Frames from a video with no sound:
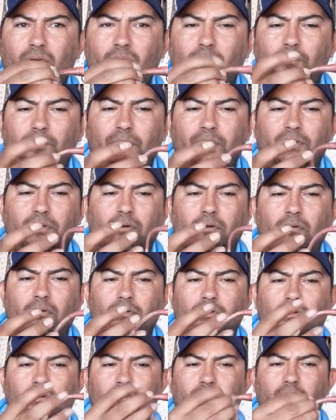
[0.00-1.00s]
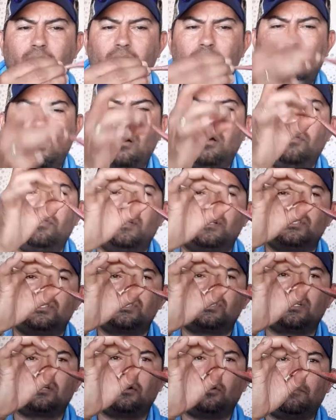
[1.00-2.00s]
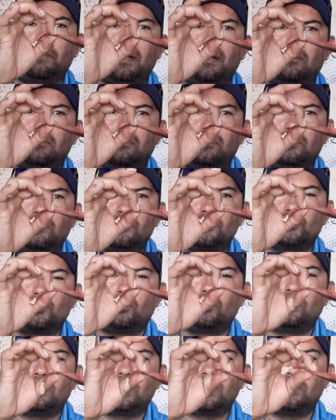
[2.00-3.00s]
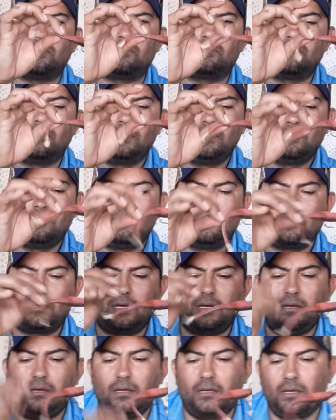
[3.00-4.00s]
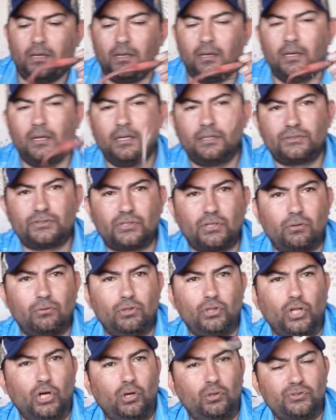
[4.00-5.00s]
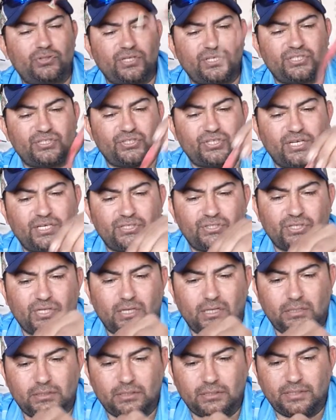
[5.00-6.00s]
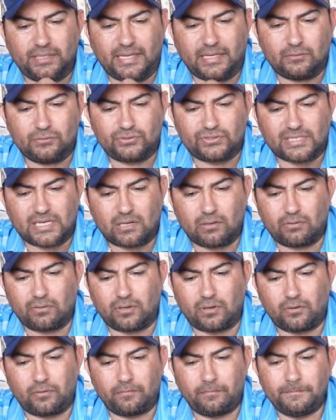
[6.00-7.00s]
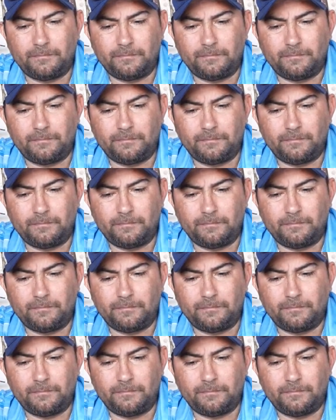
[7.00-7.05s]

but they're all this is in their mouth. There's no hook here. Okay, so no success on the down south here.